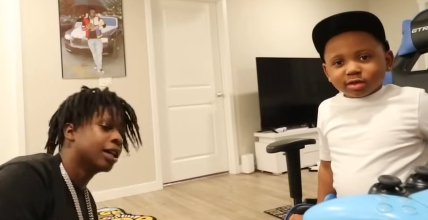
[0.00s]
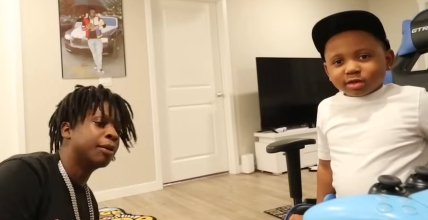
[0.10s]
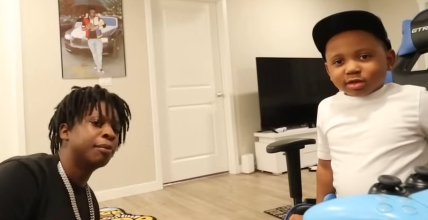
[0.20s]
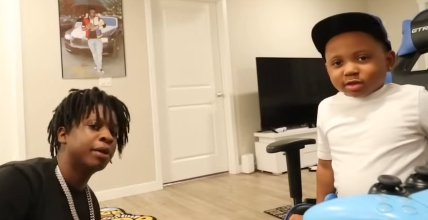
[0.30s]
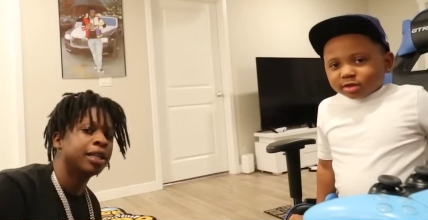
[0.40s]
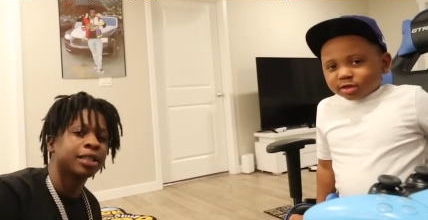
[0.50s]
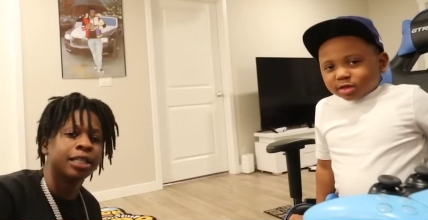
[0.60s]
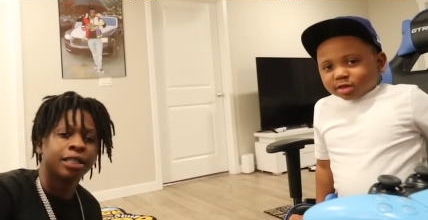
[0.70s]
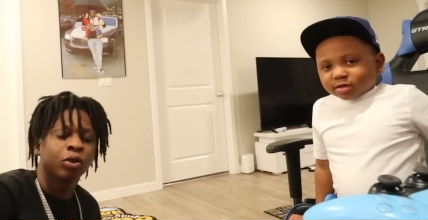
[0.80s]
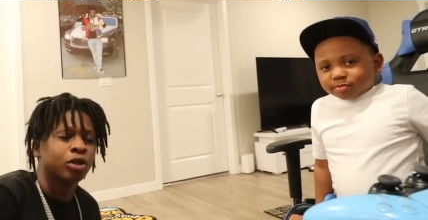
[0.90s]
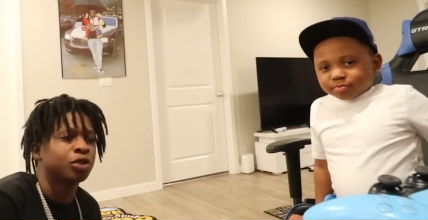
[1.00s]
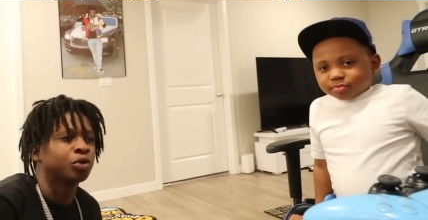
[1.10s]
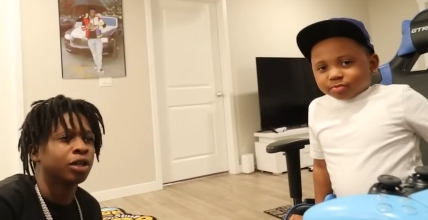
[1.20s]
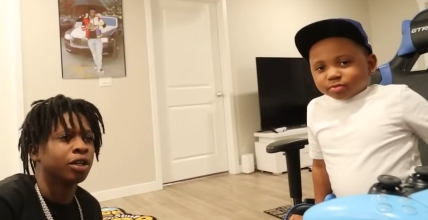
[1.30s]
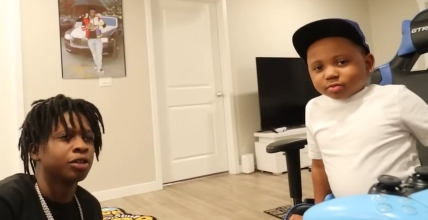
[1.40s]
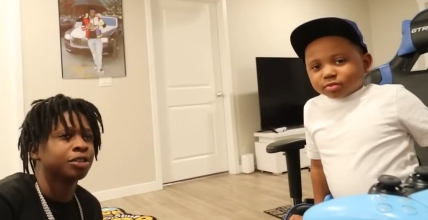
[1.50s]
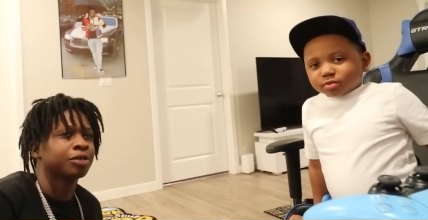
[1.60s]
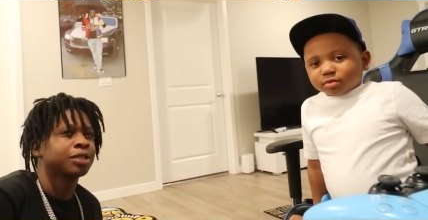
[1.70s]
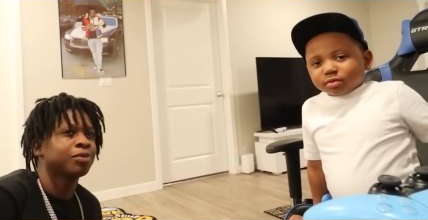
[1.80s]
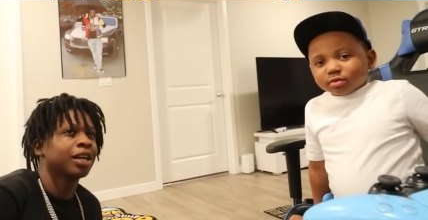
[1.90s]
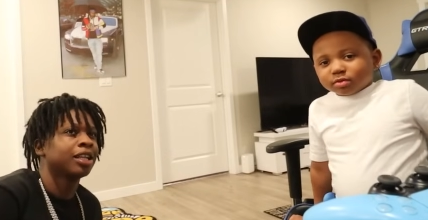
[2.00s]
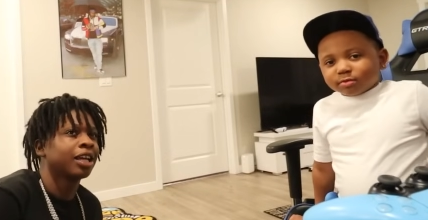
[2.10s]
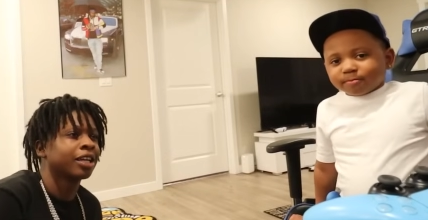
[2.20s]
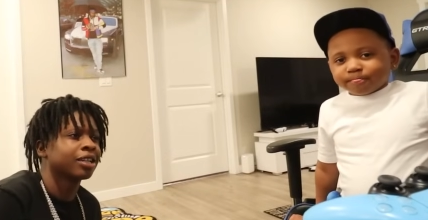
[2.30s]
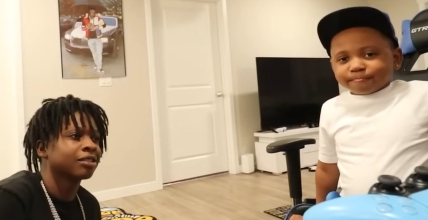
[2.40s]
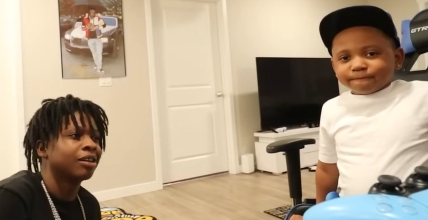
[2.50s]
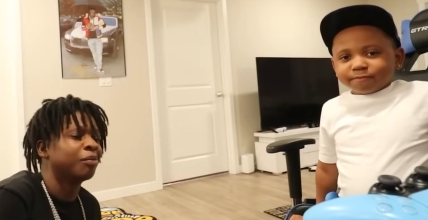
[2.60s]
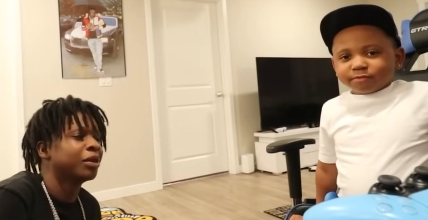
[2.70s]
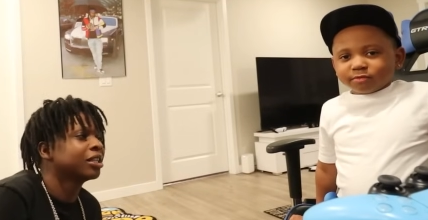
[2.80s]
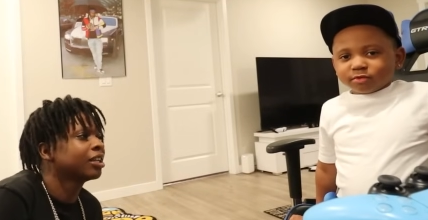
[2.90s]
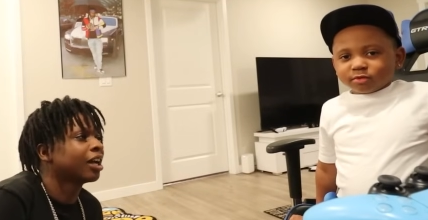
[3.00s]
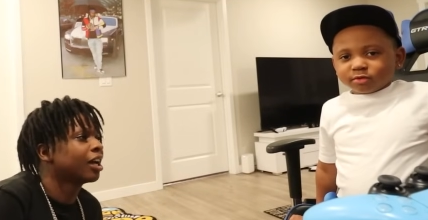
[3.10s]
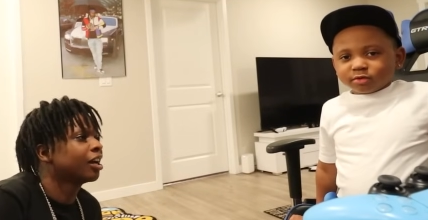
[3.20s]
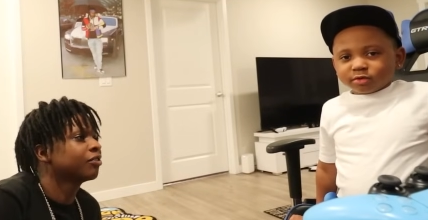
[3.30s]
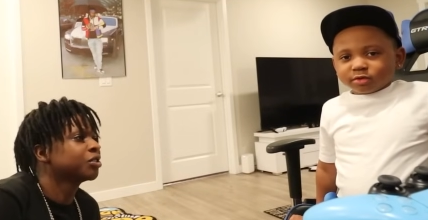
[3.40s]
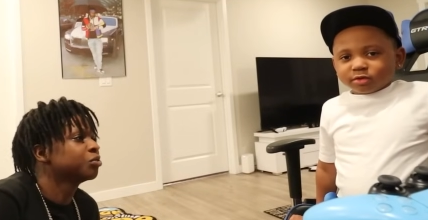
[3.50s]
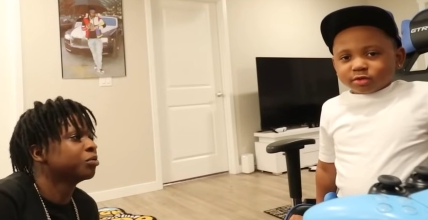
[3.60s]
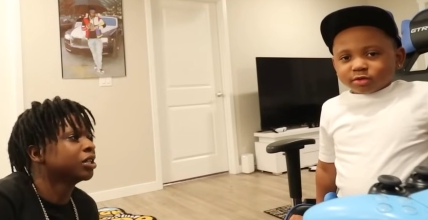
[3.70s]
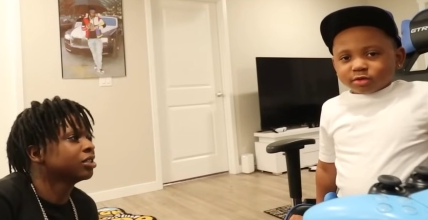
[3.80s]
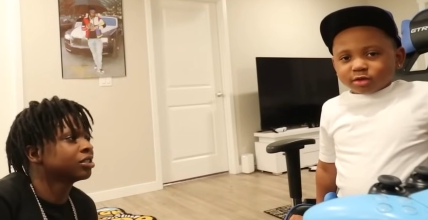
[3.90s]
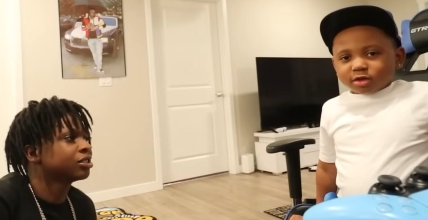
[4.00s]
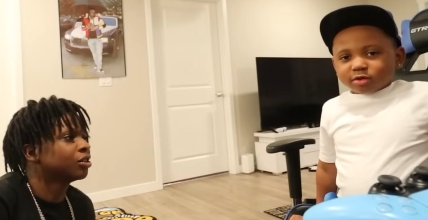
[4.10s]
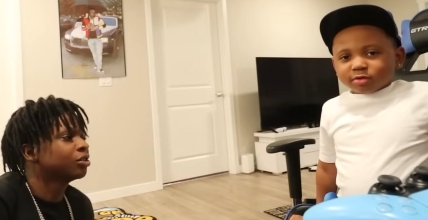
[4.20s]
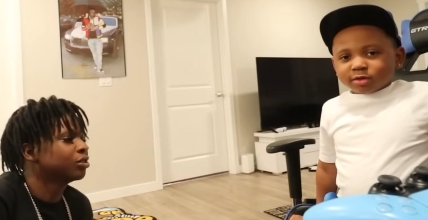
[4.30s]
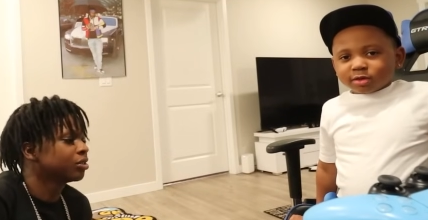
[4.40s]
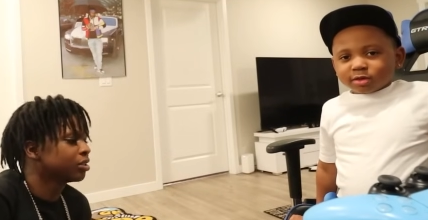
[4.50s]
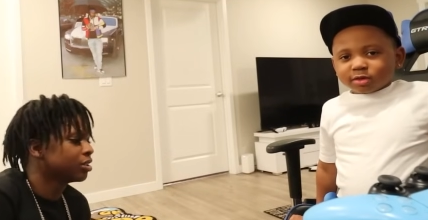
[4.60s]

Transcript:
Speaker 1: a month or two ago, so he's probably like a month and a half, two months oh. old.